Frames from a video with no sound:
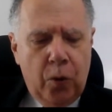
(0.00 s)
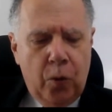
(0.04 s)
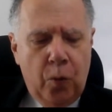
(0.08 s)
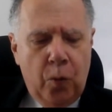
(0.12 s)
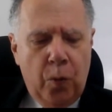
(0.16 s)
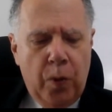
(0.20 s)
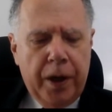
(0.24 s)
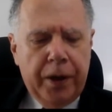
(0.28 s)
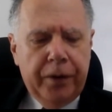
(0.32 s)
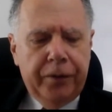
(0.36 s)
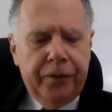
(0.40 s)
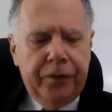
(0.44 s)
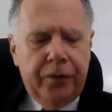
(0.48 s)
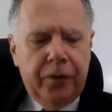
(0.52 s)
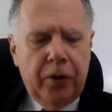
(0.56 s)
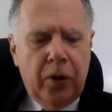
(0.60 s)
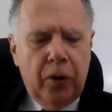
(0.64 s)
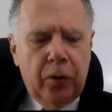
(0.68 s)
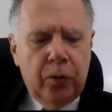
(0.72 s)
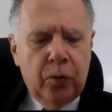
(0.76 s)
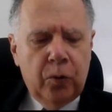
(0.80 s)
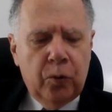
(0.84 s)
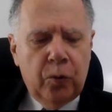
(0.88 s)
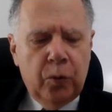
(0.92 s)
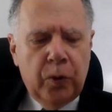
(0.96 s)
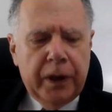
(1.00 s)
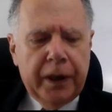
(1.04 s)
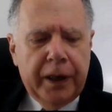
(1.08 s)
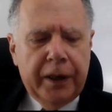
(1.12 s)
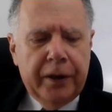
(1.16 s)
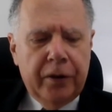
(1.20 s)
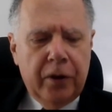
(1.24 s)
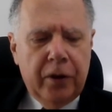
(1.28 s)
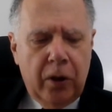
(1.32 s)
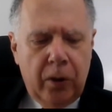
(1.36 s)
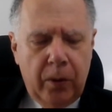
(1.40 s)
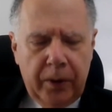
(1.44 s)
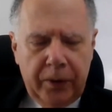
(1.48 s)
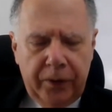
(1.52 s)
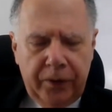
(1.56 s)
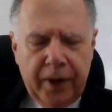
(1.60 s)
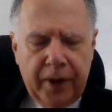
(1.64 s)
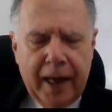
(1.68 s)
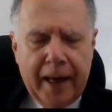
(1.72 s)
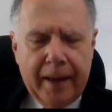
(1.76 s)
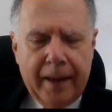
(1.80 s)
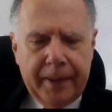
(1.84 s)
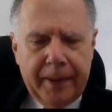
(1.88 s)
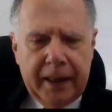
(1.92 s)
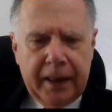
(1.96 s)
We don't really know what's
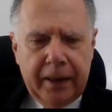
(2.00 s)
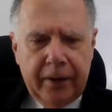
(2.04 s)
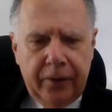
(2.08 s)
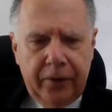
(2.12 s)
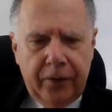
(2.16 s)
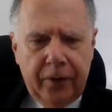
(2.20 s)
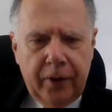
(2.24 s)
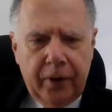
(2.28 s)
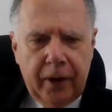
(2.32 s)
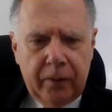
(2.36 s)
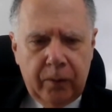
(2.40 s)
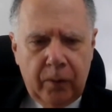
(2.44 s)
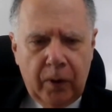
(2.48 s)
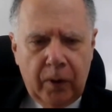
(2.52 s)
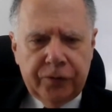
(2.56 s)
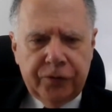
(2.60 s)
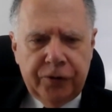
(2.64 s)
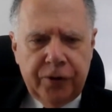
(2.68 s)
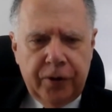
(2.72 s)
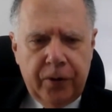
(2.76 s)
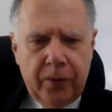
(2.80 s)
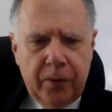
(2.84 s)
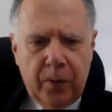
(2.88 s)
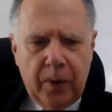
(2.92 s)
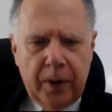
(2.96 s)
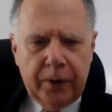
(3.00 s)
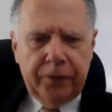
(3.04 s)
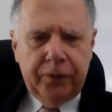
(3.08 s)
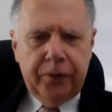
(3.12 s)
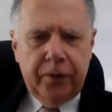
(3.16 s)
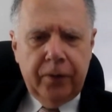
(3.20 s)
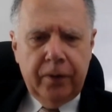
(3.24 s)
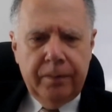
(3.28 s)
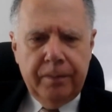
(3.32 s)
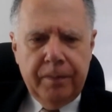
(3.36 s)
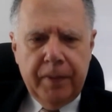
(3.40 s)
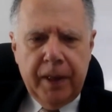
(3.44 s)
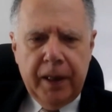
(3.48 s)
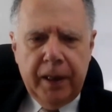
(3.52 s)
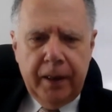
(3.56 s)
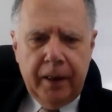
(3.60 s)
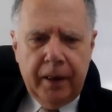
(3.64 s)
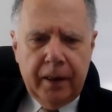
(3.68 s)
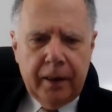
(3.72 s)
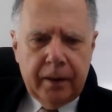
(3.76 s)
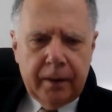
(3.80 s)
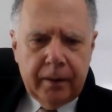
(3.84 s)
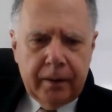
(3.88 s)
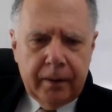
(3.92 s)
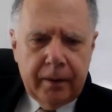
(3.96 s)
happening inside Russia. The Western
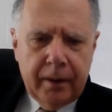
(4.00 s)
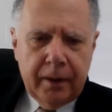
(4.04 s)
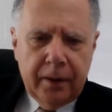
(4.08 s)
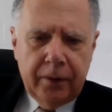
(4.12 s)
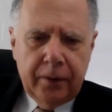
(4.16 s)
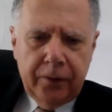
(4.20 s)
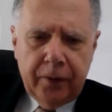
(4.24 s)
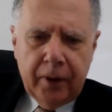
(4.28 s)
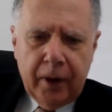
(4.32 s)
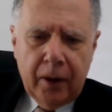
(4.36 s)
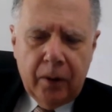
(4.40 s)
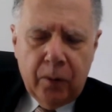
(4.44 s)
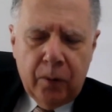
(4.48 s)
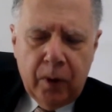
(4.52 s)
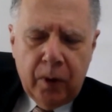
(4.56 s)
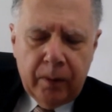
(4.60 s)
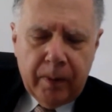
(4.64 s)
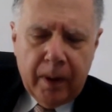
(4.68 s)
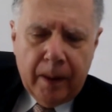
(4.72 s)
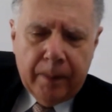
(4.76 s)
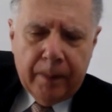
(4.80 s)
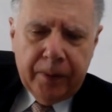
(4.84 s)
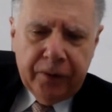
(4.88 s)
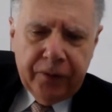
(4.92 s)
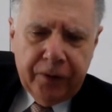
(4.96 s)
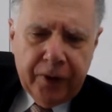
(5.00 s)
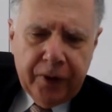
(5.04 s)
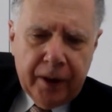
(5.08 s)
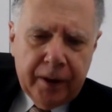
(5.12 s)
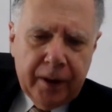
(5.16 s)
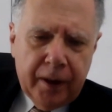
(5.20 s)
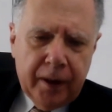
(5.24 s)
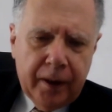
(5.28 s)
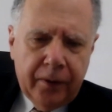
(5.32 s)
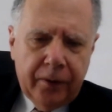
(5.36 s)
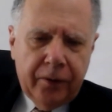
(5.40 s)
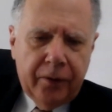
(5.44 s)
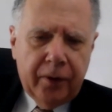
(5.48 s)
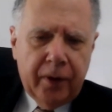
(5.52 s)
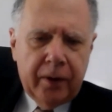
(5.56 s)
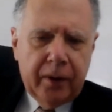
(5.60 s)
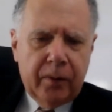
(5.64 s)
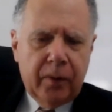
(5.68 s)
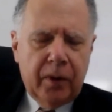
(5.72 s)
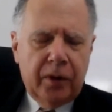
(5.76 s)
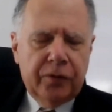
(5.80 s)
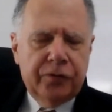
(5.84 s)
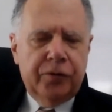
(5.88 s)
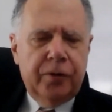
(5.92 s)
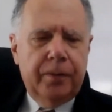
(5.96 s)
media is not well represented inside
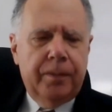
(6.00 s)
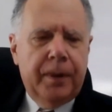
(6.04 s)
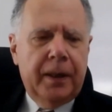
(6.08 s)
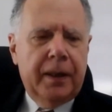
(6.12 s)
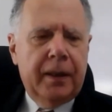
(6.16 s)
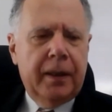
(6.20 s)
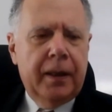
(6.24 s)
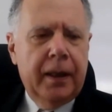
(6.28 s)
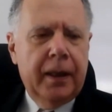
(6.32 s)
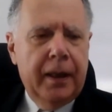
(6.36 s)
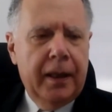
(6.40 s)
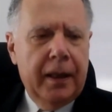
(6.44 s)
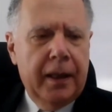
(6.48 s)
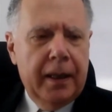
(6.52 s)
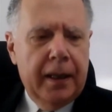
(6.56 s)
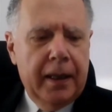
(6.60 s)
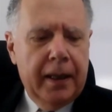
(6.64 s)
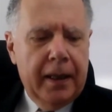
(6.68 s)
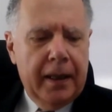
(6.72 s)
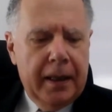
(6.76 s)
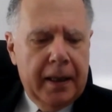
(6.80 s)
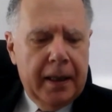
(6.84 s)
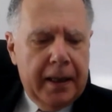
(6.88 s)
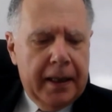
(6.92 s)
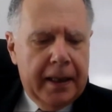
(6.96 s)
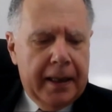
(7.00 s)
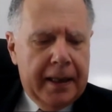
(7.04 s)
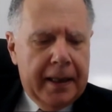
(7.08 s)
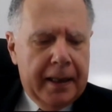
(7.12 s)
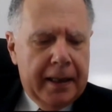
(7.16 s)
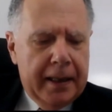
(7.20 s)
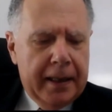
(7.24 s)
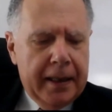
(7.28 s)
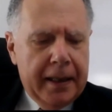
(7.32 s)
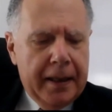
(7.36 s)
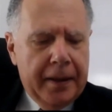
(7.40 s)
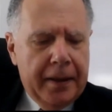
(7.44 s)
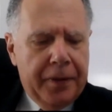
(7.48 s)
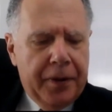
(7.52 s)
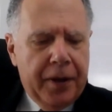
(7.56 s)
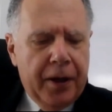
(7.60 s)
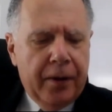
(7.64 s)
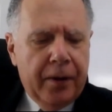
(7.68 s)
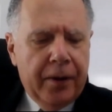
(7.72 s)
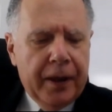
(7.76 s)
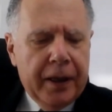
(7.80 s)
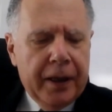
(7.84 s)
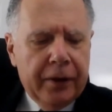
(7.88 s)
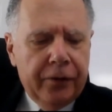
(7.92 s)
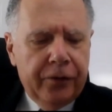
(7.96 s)
Russia, but
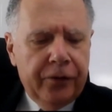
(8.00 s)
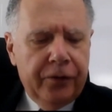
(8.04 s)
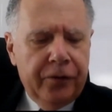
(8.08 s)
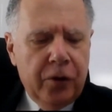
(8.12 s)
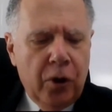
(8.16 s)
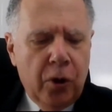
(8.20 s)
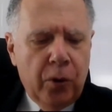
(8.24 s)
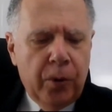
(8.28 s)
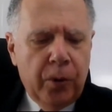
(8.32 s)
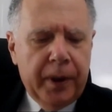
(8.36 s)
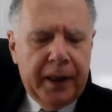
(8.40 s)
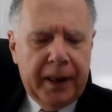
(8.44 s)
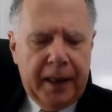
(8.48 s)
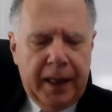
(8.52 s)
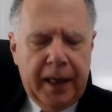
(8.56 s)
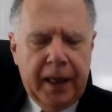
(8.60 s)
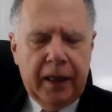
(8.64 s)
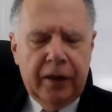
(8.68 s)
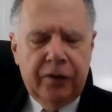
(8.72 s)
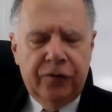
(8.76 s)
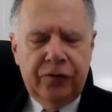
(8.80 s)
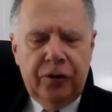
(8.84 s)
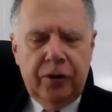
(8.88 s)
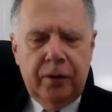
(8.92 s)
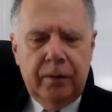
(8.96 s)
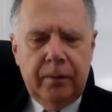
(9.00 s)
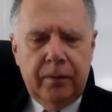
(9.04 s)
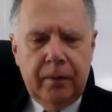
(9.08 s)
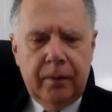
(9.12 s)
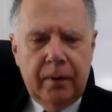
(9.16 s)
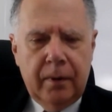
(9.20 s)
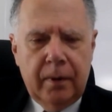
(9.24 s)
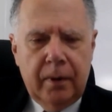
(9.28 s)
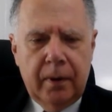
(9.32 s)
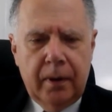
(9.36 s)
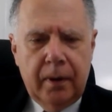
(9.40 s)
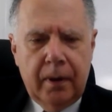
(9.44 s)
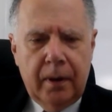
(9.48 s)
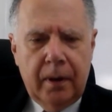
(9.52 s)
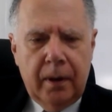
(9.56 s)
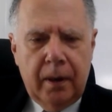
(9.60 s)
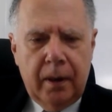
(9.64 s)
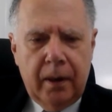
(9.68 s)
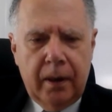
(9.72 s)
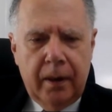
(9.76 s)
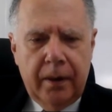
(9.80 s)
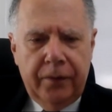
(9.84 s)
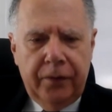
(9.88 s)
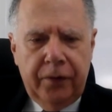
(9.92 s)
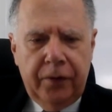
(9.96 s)
there is no indication
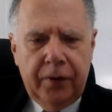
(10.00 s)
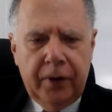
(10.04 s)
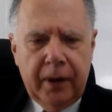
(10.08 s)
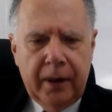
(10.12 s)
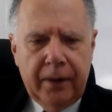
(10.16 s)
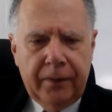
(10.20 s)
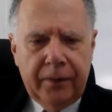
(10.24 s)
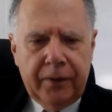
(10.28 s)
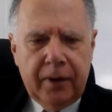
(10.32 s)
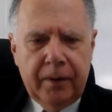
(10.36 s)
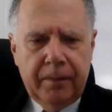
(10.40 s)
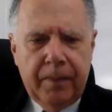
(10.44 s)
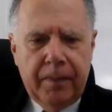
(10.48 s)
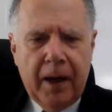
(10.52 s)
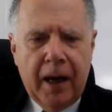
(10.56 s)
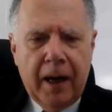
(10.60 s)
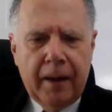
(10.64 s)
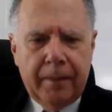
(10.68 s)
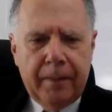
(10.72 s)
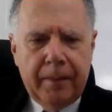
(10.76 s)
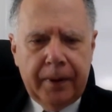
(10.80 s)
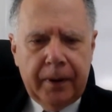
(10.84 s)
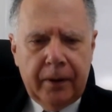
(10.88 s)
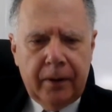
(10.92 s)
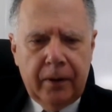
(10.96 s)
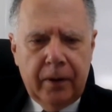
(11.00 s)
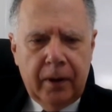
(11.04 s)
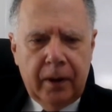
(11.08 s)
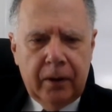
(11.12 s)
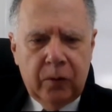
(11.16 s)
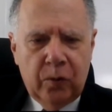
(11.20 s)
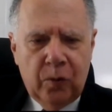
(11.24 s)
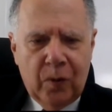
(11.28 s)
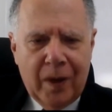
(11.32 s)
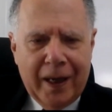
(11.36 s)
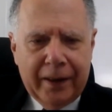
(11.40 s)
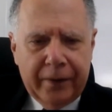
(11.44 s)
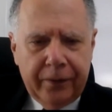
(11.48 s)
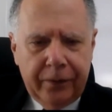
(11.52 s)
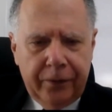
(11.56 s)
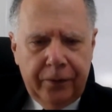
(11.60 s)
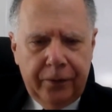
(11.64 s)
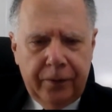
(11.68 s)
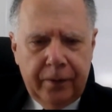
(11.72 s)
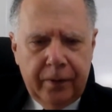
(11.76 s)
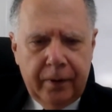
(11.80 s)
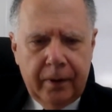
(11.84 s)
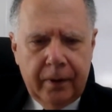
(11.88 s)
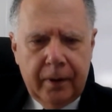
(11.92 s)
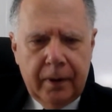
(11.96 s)
of significant popular
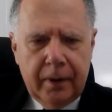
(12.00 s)
unrest.